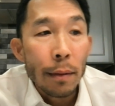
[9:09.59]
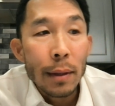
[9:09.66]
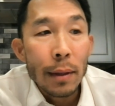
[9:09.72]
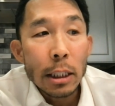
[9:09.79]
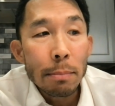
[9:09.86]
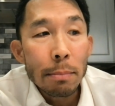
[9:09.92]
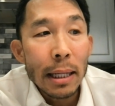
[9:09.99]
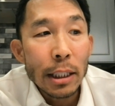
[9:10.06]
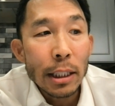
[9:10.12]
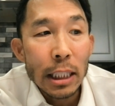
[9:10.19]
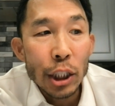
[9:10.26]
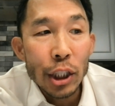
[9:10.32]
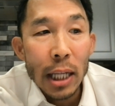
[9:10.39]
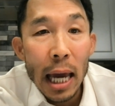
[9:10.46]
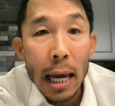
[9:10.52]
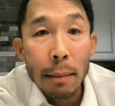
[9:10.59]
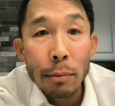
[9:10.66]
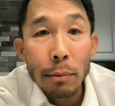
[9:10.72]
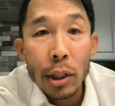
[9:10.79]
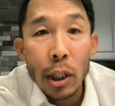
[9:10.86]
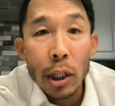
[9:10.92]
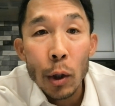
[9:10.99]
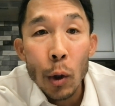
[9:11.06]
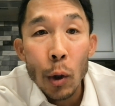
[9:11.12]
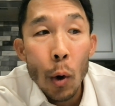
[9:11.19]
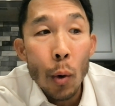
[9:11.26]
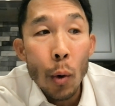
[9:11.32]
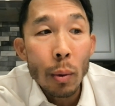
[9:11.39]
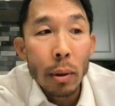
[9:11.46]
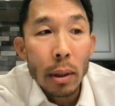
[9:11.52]
This message came to the
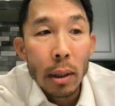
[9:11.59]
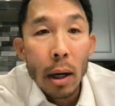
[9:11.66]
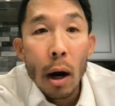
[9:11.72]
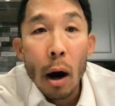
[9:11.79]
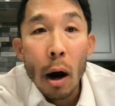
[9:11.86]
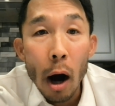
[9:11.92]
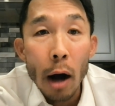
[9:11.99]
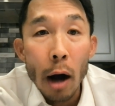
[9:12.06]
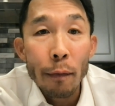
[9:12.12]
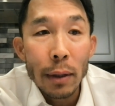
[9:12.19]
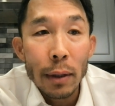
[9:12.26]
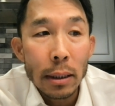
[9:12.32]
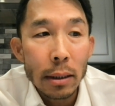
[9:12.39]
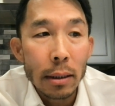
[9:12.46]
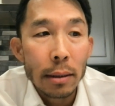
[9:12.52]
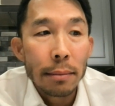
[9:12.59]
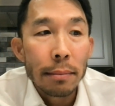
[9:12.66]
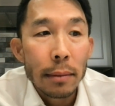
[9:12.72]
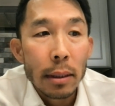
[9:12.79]
Glow office